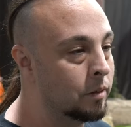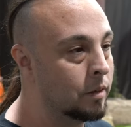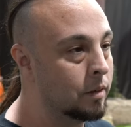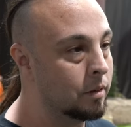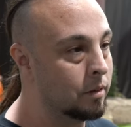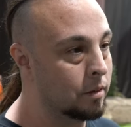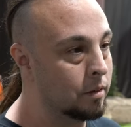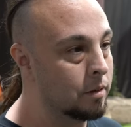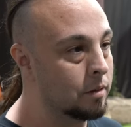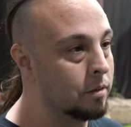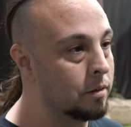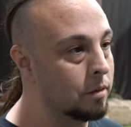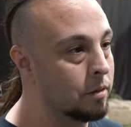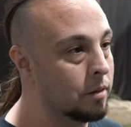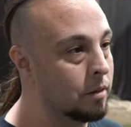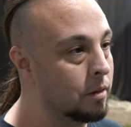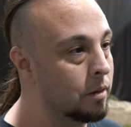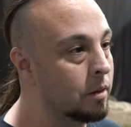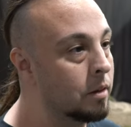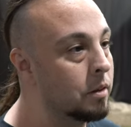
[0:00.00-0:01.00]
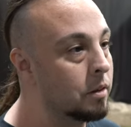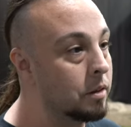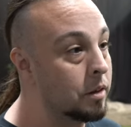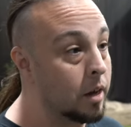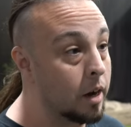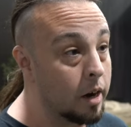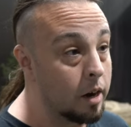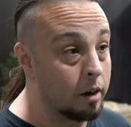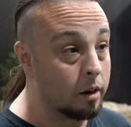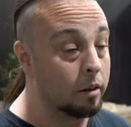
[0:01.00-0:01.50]
do it? Was that helpful for
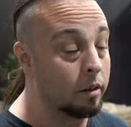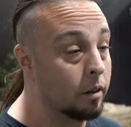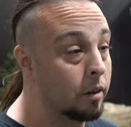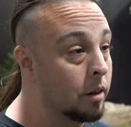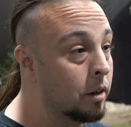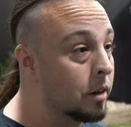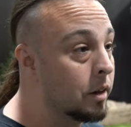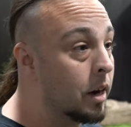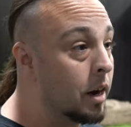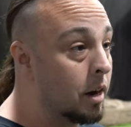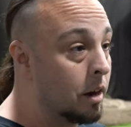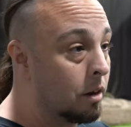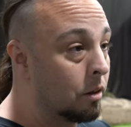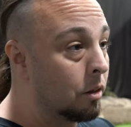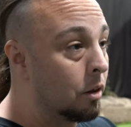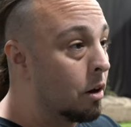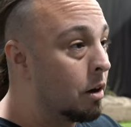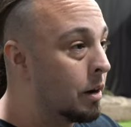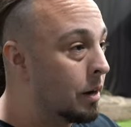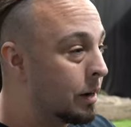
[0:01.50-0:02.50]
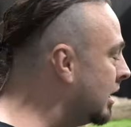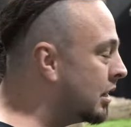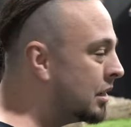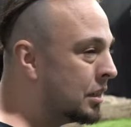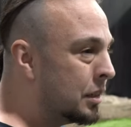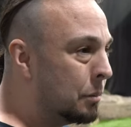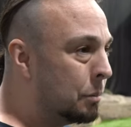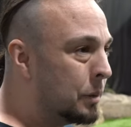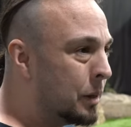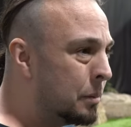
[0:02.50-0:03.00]
you? Yeah, yeah, a lot. Because
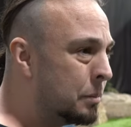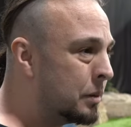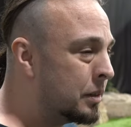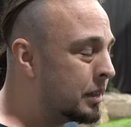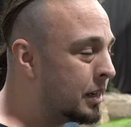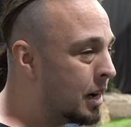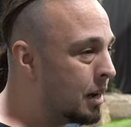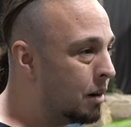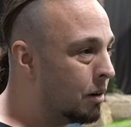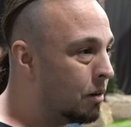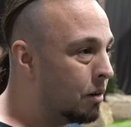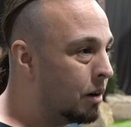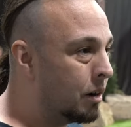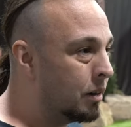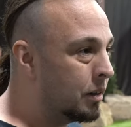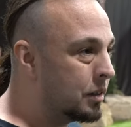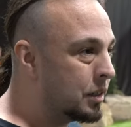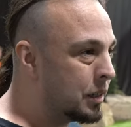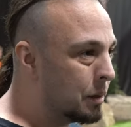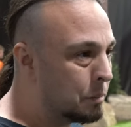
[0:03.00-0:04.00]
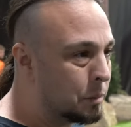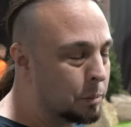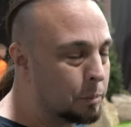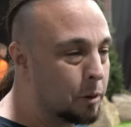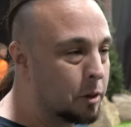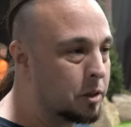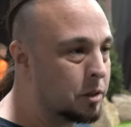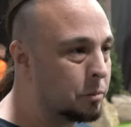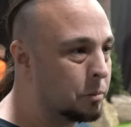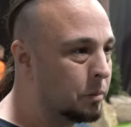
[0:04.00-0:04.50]
sometimes it's kind of hard. In some
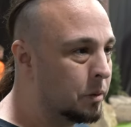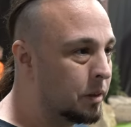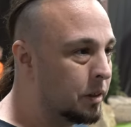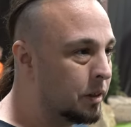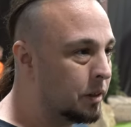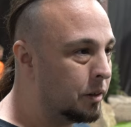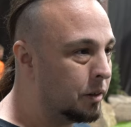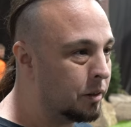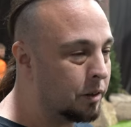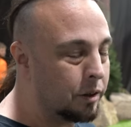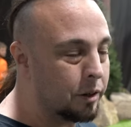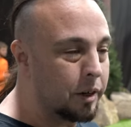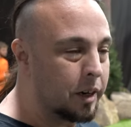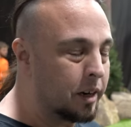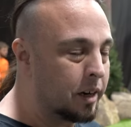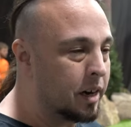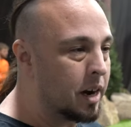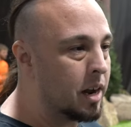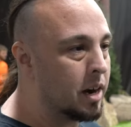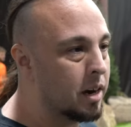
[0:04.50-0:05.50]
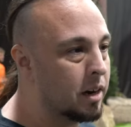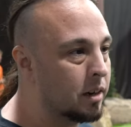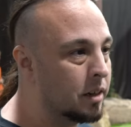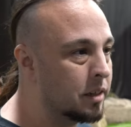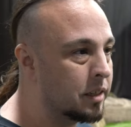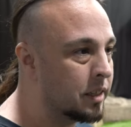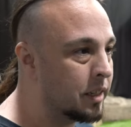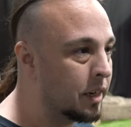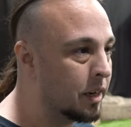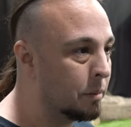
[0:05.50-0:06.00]
spots, you didn't kind of
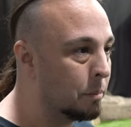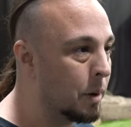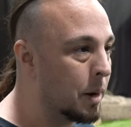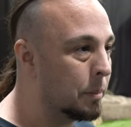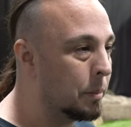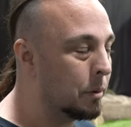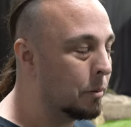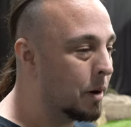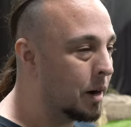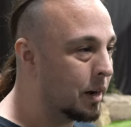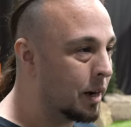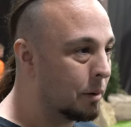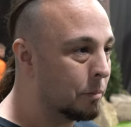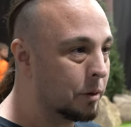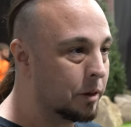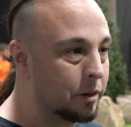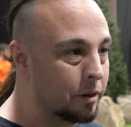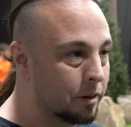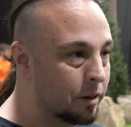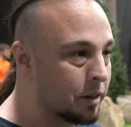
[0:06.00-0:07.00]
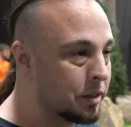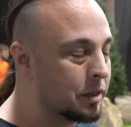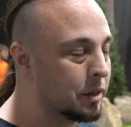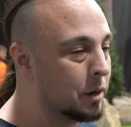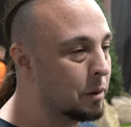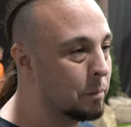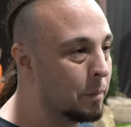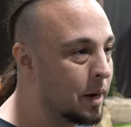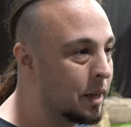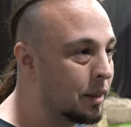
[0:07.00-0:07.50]
understand maybe why they were doing a
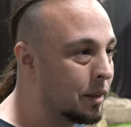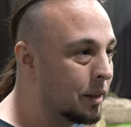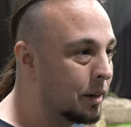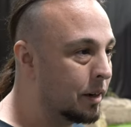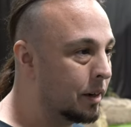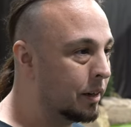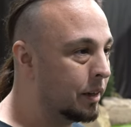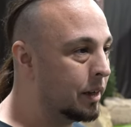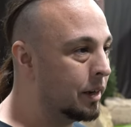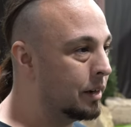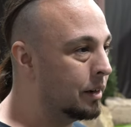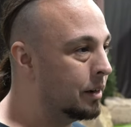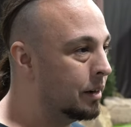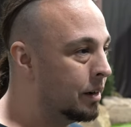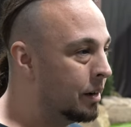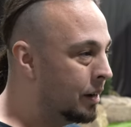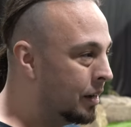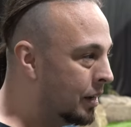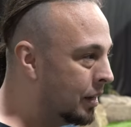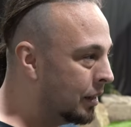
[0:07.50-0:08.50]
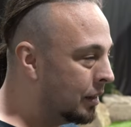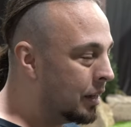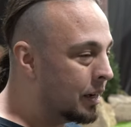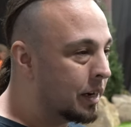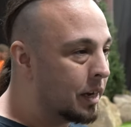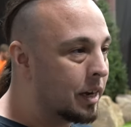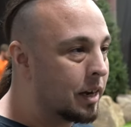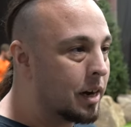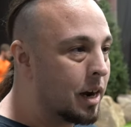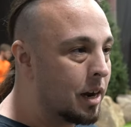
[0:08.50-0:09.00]
certain method, and then like
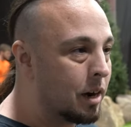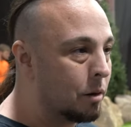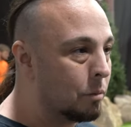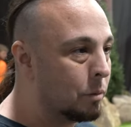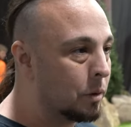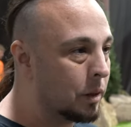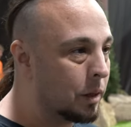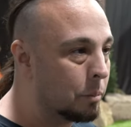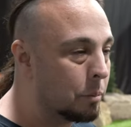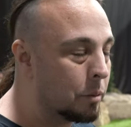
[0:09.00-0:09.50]
he kind of really